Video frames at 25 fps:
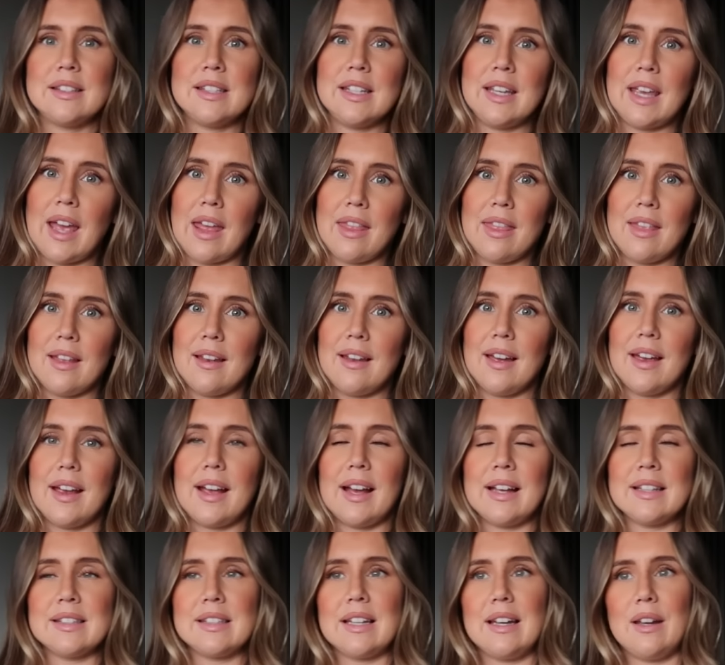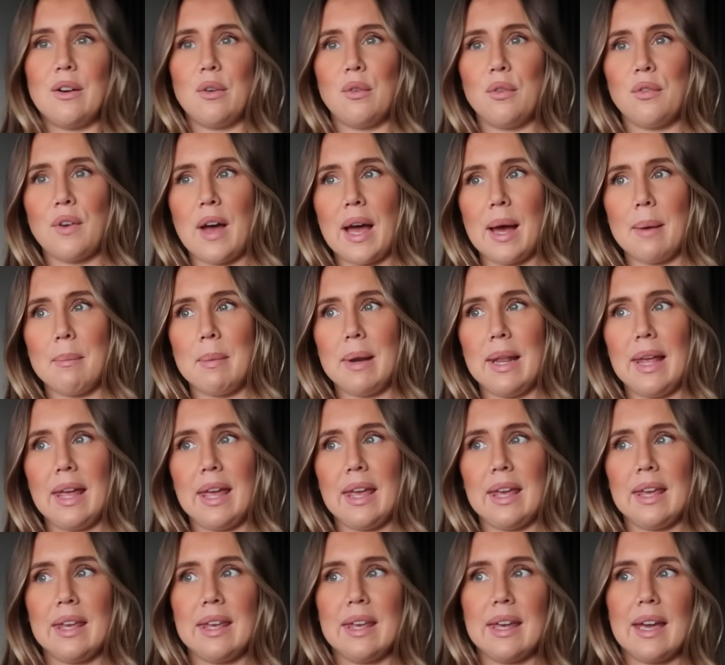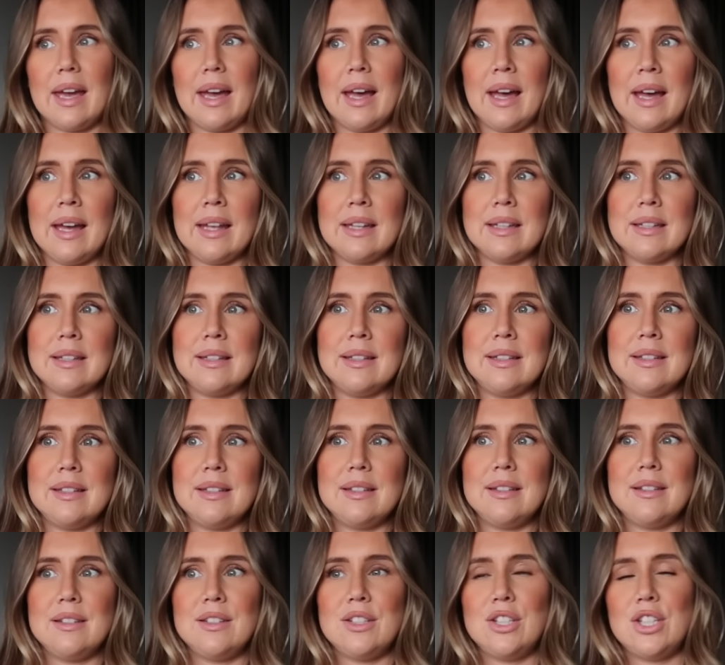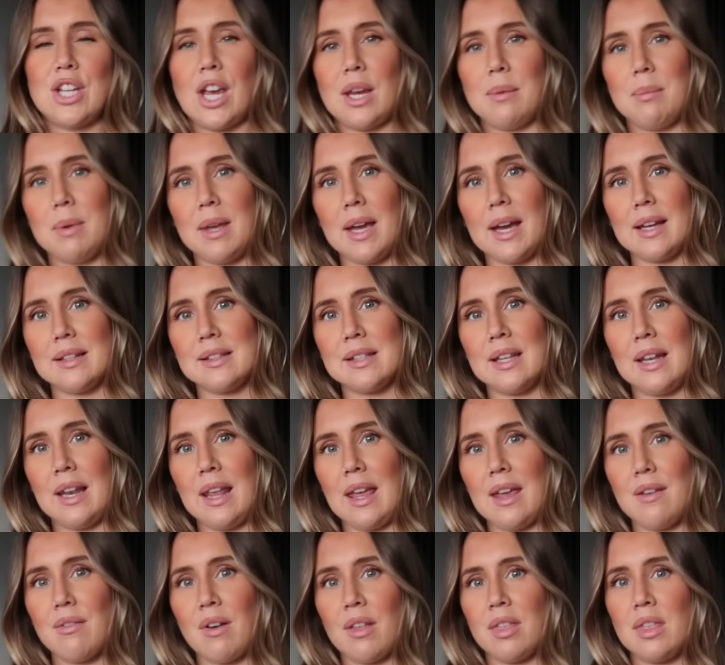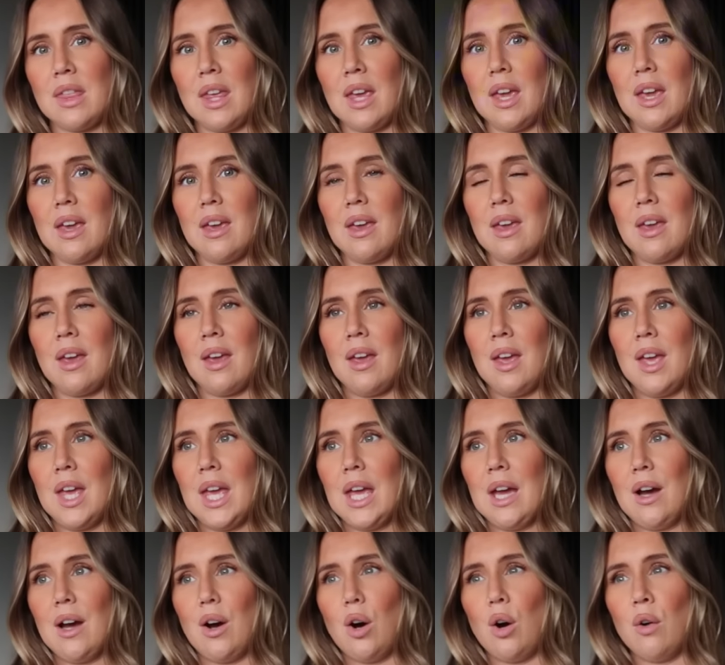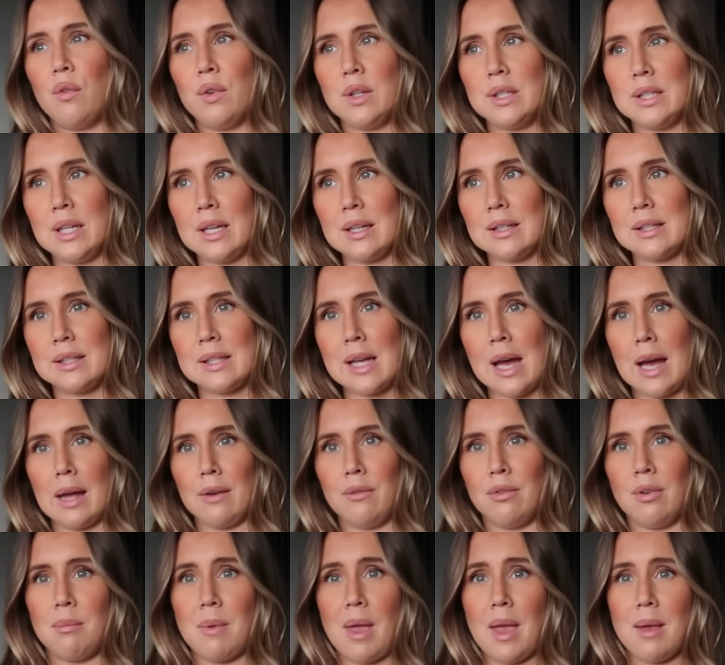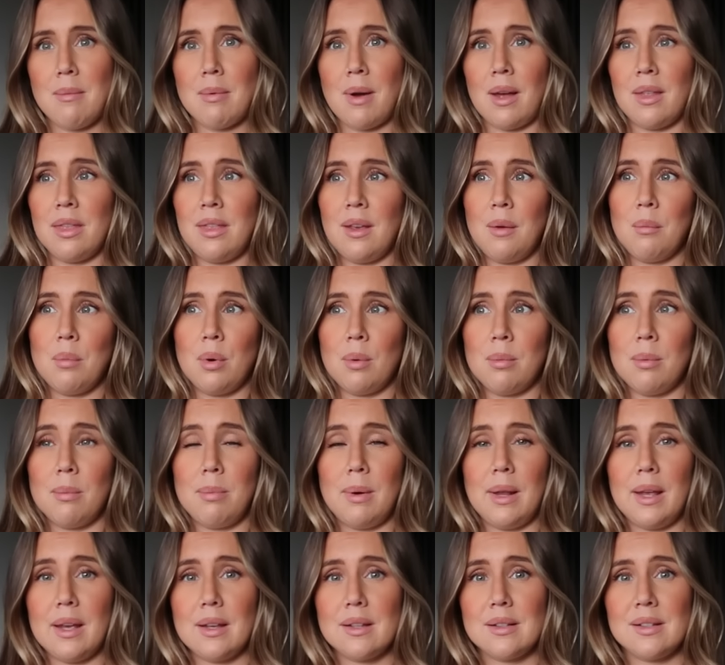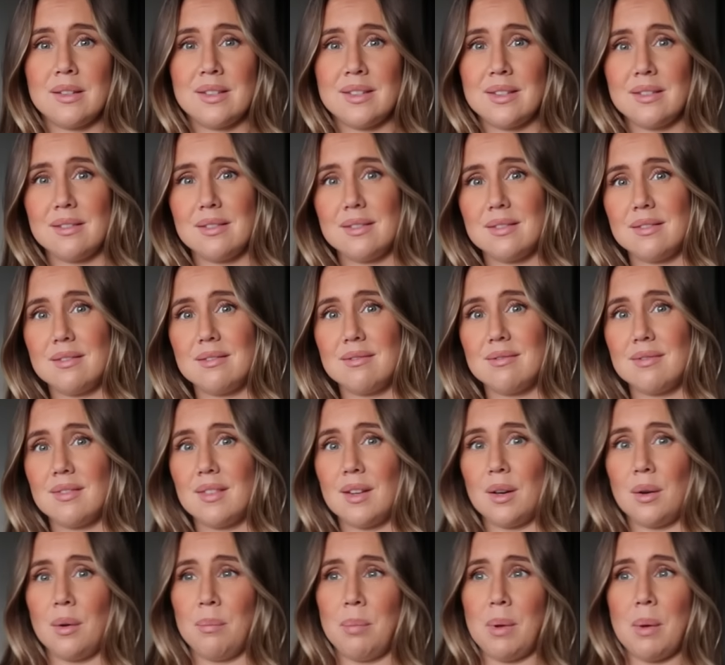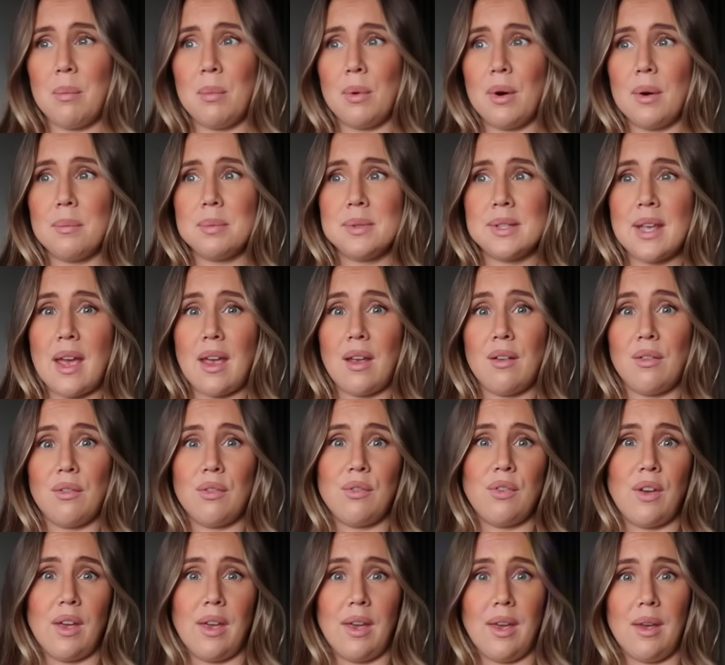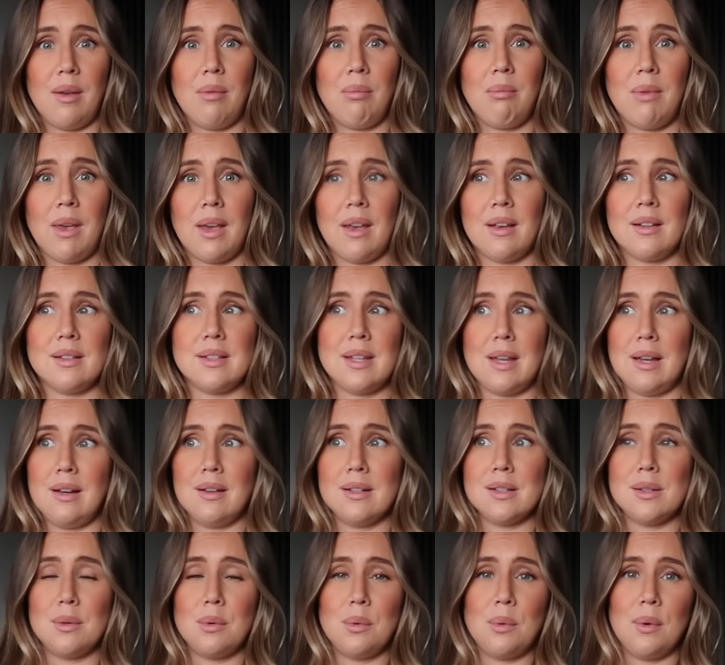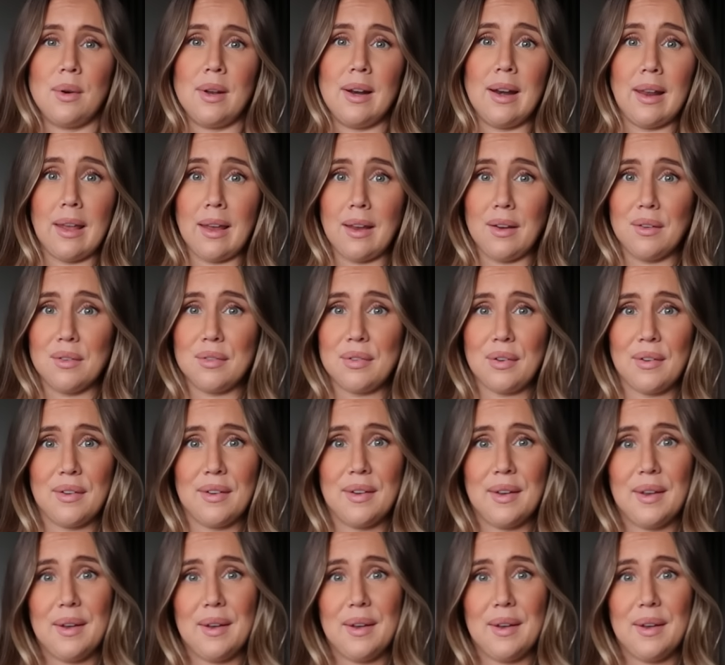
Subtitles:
together like as a little family, and Jamie had to leave, I think obviously it's sad for me, but I think probably it's a bit more upsetting for him because he doesn't want to leave